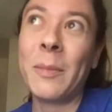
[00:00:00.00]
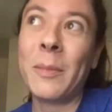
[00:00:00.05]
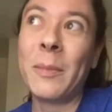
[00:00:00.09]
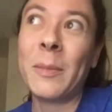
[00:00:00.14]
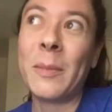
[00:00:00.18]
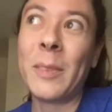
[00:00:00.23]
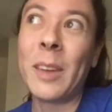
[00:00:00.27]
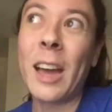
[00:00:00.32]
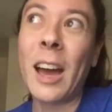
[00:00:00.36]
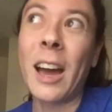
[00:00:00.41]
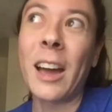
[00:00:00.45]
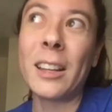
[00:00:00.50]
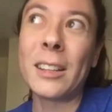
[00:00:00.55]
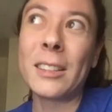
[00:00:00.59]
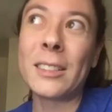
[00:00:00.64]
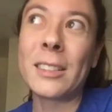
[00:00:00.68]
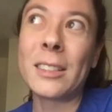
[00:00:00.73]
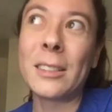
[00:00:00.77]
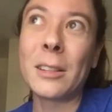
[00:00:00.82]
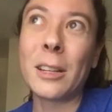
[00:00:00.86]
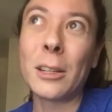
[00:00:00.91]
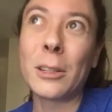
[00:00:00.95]
yeah,
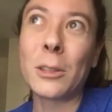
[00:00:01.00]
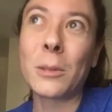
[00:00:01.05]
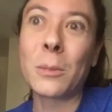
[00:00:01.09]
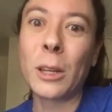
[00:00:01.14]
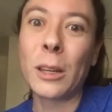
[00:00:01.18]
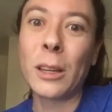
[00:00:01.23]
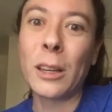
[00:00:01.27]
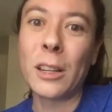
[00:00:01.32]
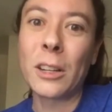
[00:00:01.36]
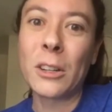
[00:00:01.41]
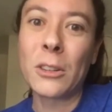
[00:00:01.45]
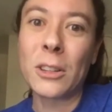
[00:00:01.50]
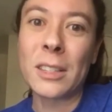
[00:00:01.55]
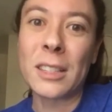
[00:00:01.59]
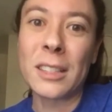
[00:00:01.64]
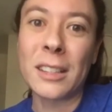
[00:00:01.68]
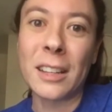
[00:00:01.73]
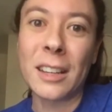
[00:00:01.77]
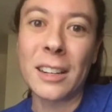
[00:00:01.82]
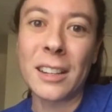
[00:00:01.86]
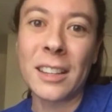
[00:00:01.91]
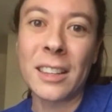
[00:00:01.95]
it's it's really
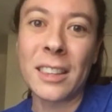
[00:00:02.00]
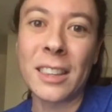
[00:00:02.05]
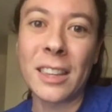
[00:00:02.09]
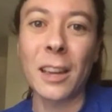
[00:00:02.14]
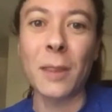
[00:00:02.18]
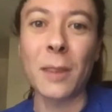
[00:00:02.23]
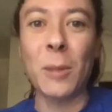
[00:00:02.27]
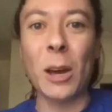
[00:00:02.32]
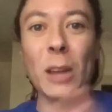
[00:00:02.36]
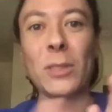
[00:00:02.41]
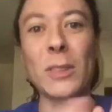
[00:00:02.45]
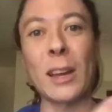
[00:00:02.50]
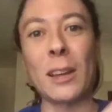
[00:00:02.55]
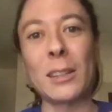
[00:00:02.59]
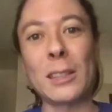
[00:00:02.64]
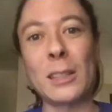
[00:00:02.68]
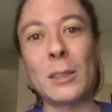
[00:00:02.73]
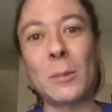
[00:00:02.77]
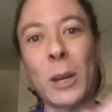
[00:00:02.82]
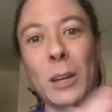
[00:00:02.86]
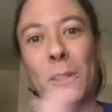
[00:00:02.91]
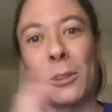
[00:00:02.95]
interesting to think about that
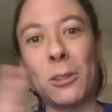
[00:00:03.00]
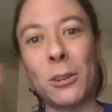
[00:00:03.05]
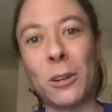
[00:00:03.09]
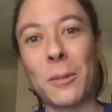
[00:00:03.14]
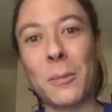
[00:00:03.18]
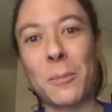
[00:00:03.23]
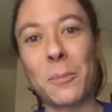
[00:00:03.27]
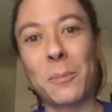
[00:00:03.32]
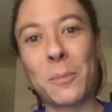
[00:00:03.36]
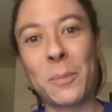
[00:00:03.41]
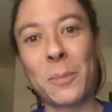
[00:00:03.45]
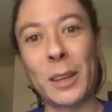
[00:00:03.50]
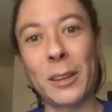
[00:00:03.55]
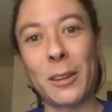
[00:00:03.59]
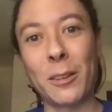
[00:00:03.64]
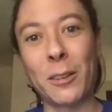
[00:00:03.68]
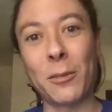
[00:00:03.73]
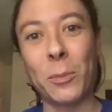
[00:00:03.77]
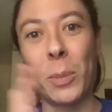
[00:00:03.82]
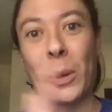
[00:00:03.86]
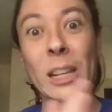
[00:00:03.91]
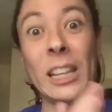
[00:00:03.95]
spectrum
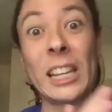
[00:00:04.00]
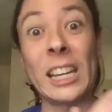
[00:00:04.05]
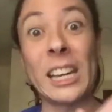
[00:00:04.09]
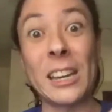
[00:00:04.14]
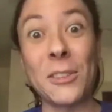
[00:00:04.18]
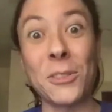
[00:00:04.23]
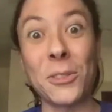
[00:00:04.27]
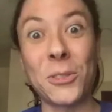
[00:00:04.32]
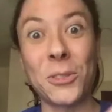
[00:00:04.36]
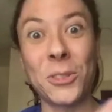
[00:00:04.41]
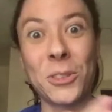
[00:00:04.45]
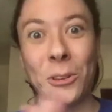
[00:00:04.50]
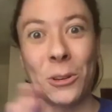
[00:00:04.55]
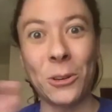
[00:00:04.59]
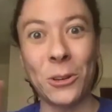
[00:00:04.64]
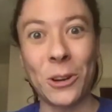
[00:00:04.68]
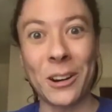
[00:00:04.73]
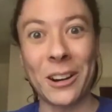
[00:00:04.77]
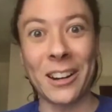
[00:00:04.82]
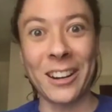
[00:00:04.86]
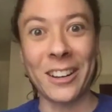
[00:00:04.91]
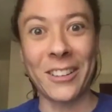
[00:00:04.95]
of belief
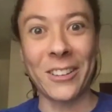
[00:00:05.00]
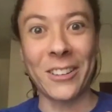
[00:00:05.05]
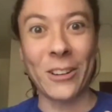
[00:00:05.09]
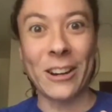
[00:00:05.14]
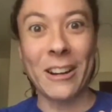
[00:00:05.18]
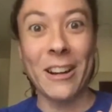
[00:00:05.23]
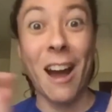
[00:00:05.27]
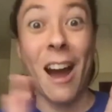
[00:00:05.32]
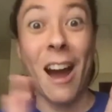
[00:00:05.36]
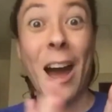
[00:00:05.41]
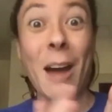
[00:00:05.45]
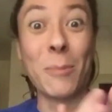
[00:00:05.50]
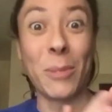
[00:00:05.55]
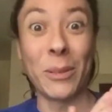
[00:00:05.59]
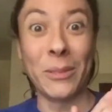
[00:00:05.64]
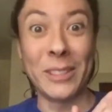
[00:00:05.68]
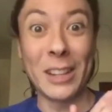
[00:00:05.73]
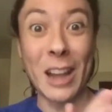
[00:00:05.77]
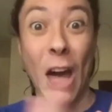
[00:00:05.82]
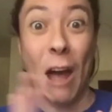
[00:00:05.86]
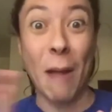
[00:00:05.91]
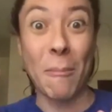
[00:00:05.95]
or right. or not
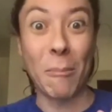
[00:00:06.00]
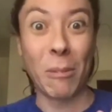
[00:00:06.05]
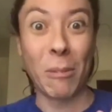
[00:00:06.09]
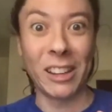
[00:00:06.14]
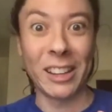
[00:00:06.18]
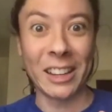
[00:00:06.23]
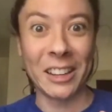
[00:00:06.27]
non-belief.